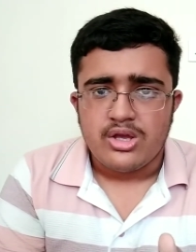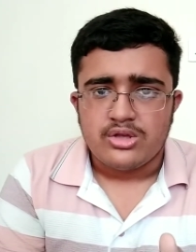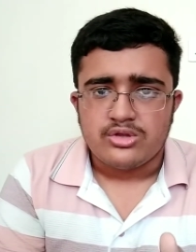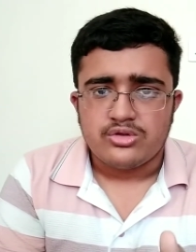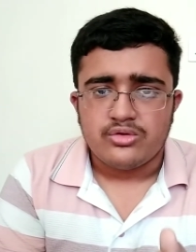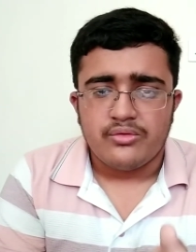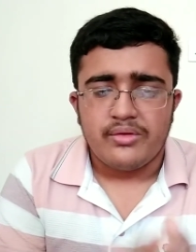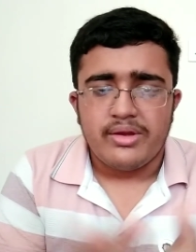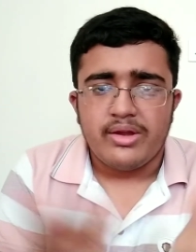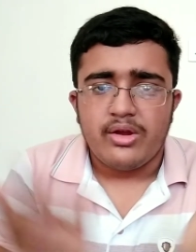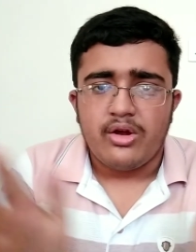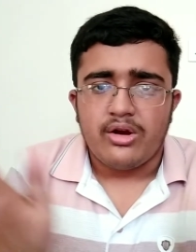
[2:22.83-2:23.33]

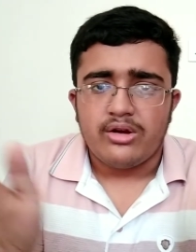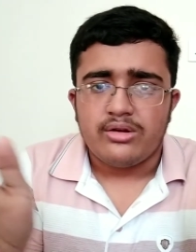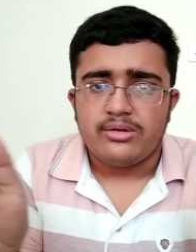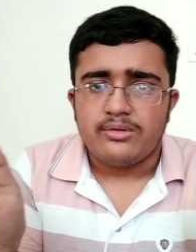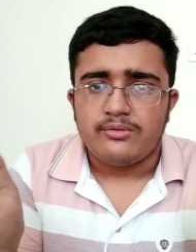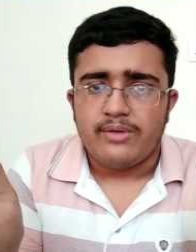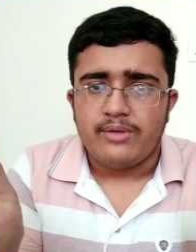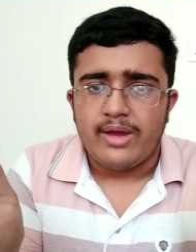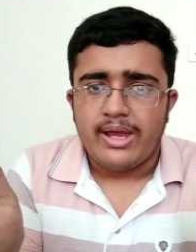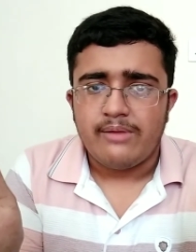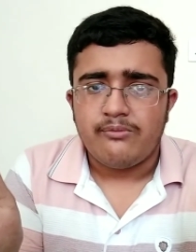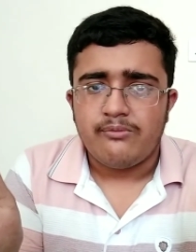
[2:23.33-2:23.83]
So he got
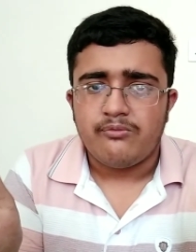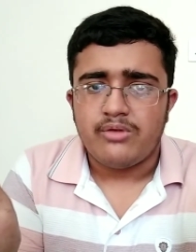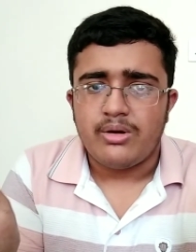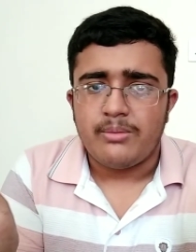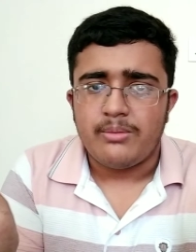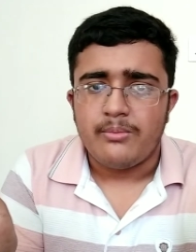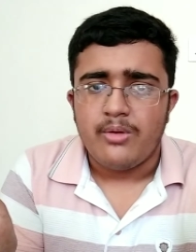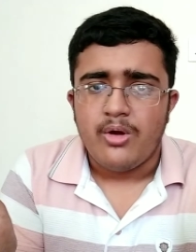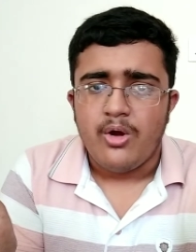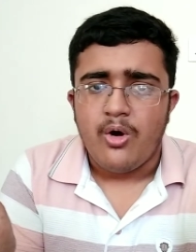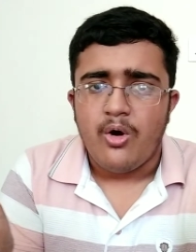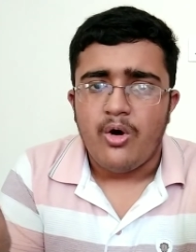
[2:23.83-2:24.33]
help
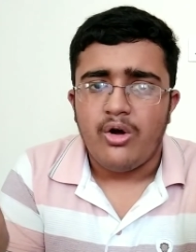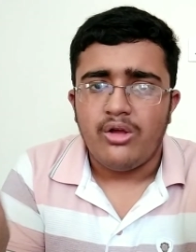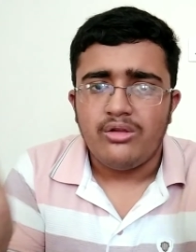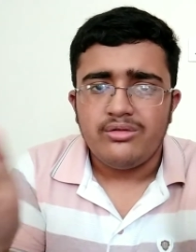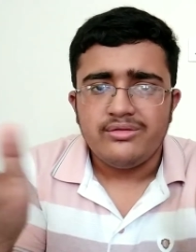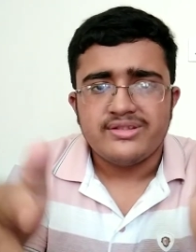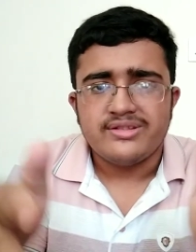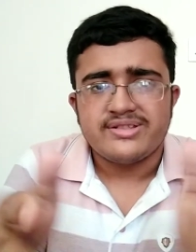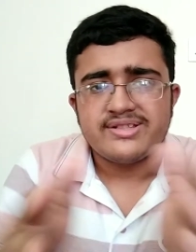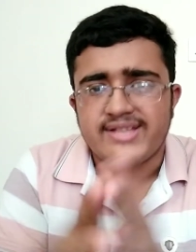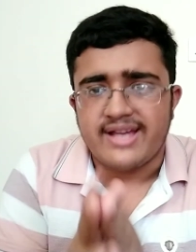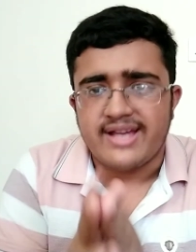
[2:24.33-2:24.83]
from
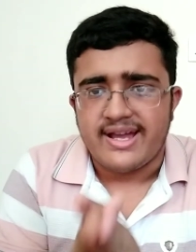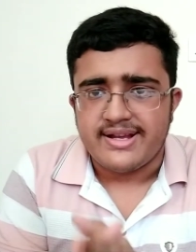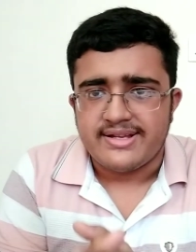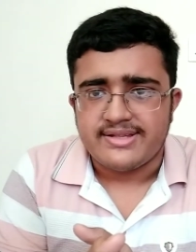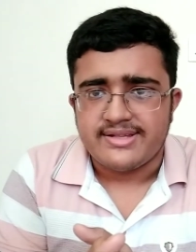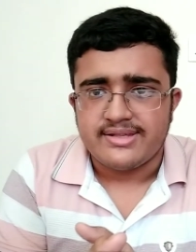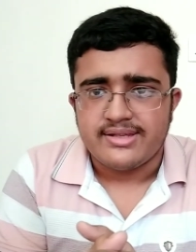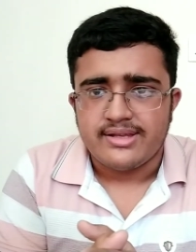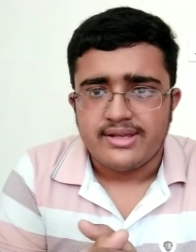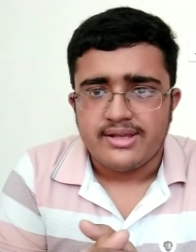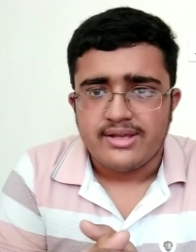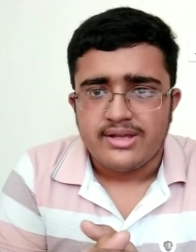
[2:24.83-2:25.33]
all the
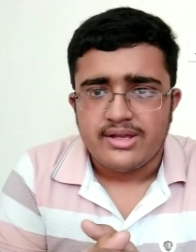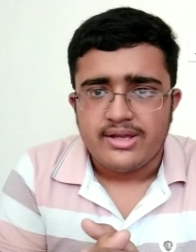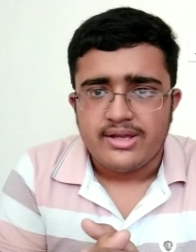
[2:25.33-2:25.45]
sides.